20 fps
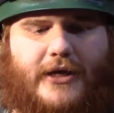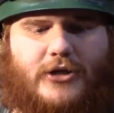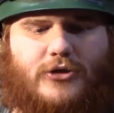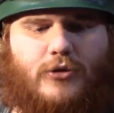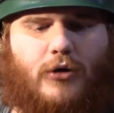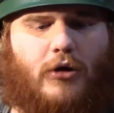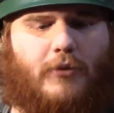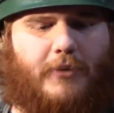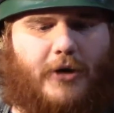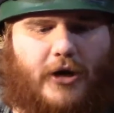
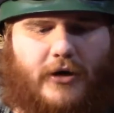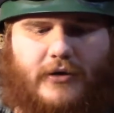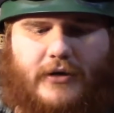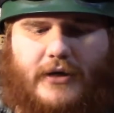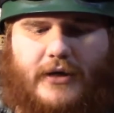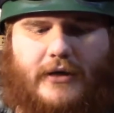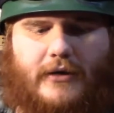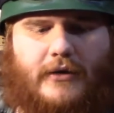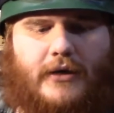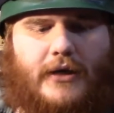Troy
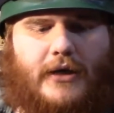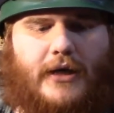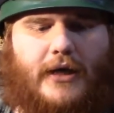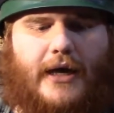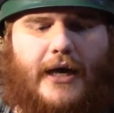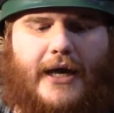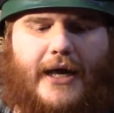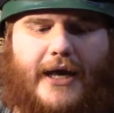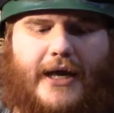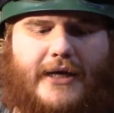Barton,
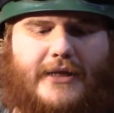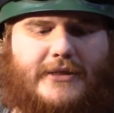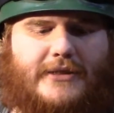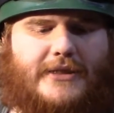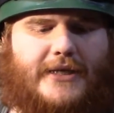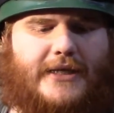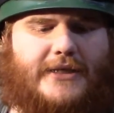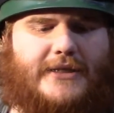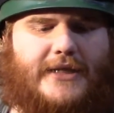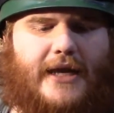height
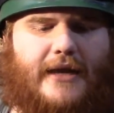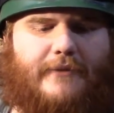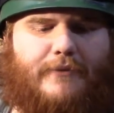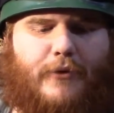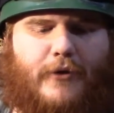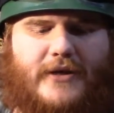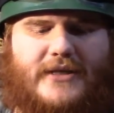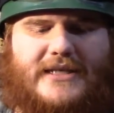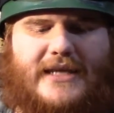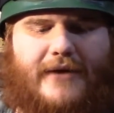
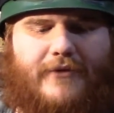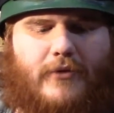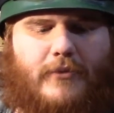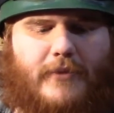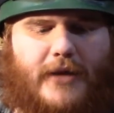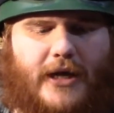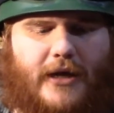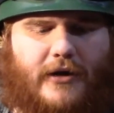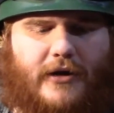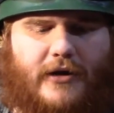16.7
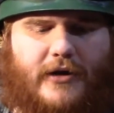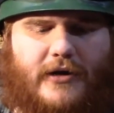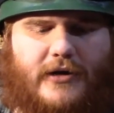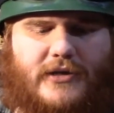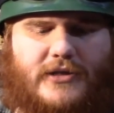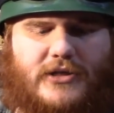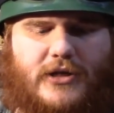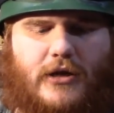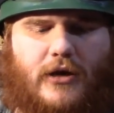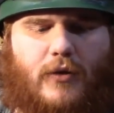
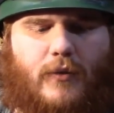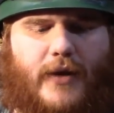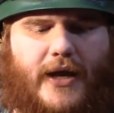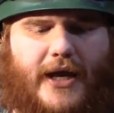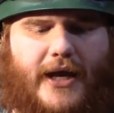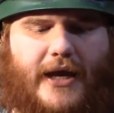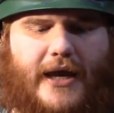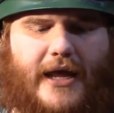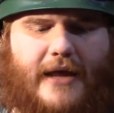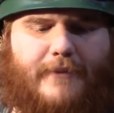meters, you know,
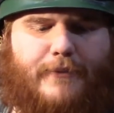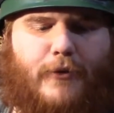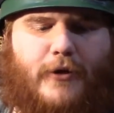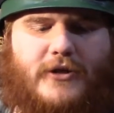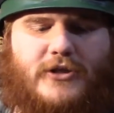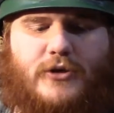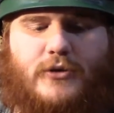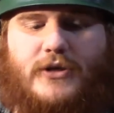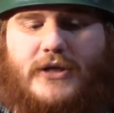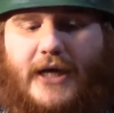weight
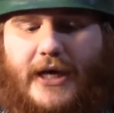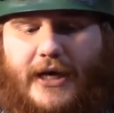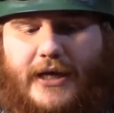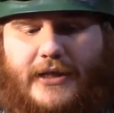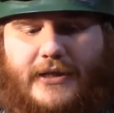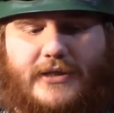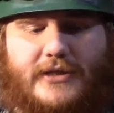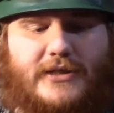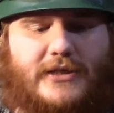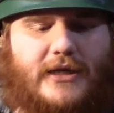8.2
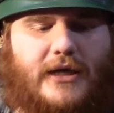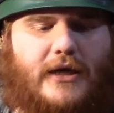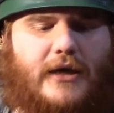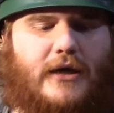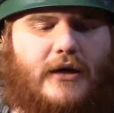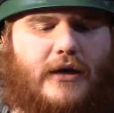tons,